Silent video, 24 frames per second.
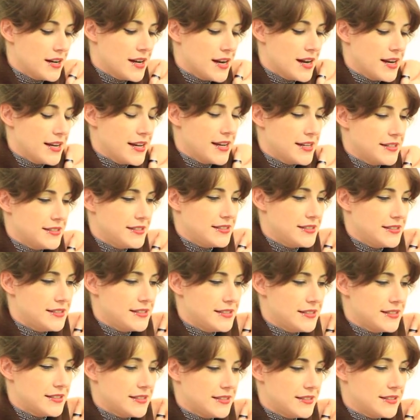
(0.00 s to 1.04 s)
I
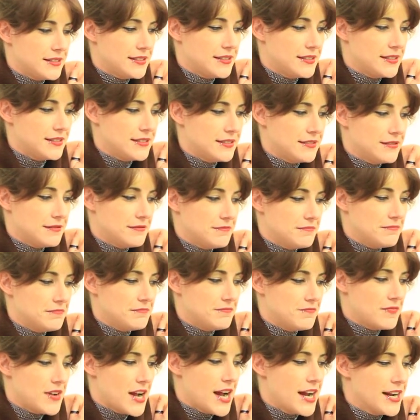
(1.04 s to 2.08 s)
guess
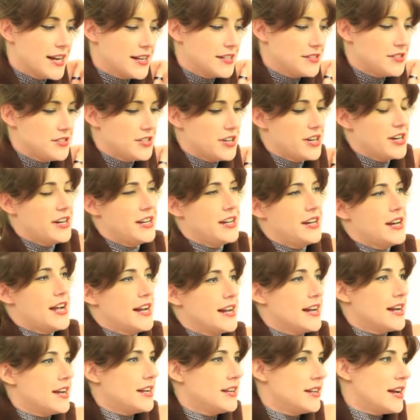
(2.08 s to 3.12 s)
I got started,
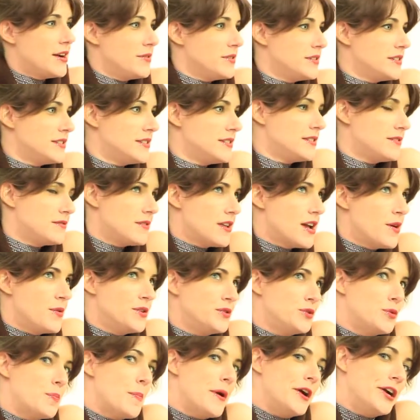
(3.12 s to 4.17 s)
I went
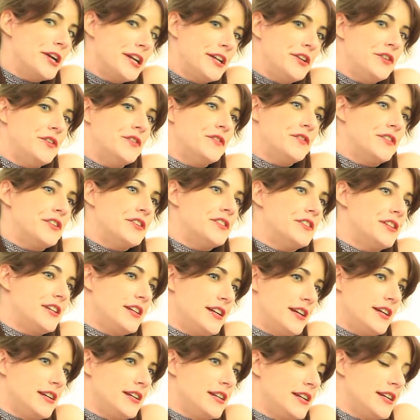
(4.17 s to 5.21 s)
to American
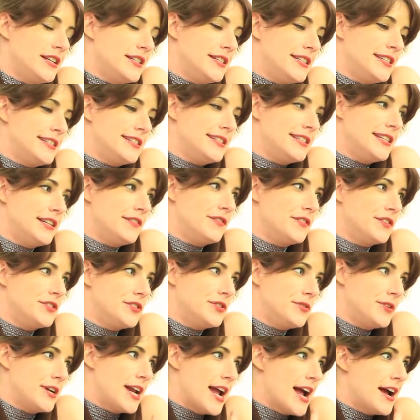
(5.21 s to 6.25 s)
University in DC for
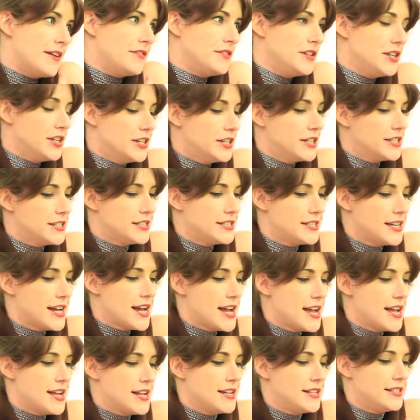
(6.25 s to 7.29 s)
2.5 years,
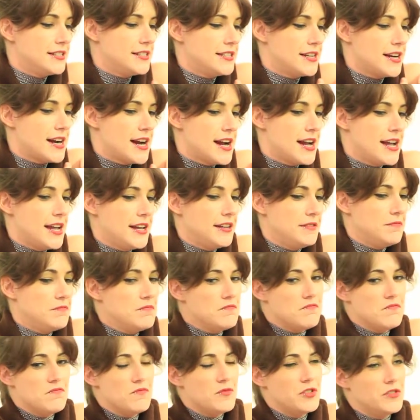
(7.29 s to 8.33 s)
and I
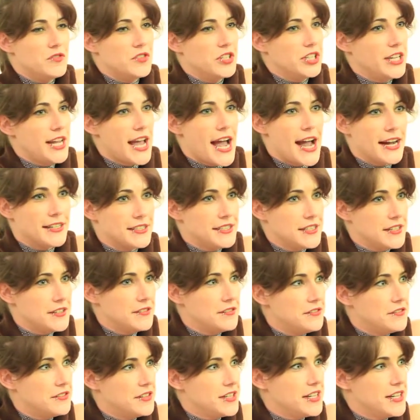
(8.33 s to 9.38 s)
was really active
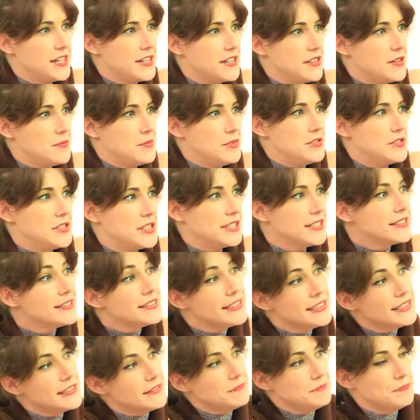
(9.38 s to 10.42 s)
in the music
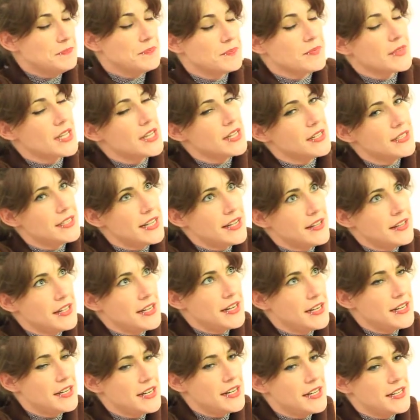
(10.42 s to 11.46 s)
scene down
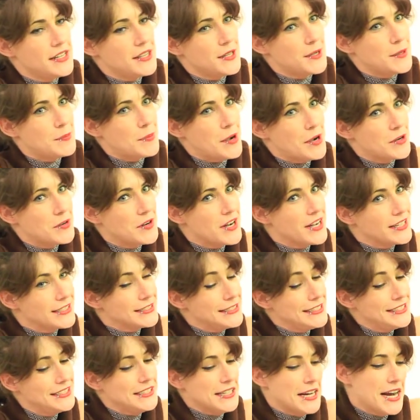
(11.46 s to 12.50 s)
there, in the punk rock
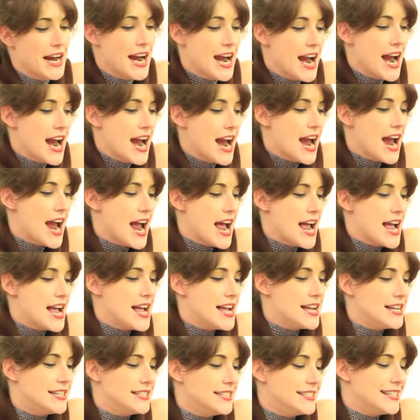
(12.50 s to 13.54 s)
scene.
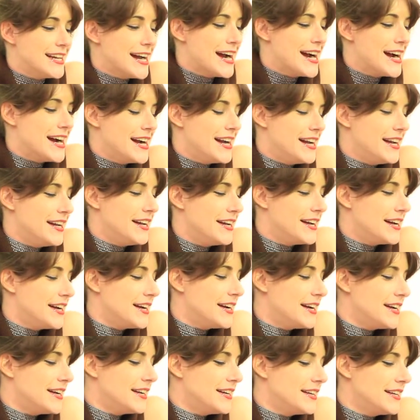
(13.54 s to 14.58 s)
And
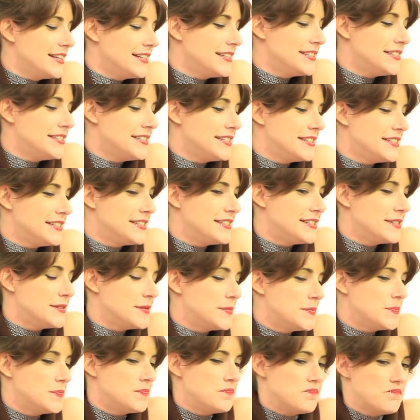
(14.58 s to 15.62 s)
I did
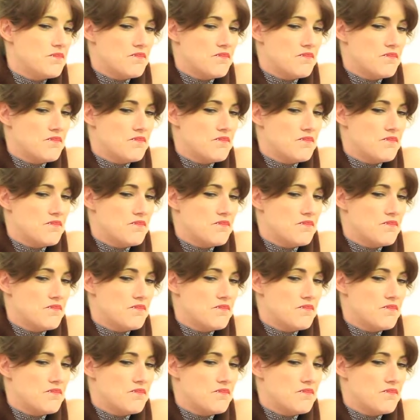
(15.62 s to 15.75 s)
some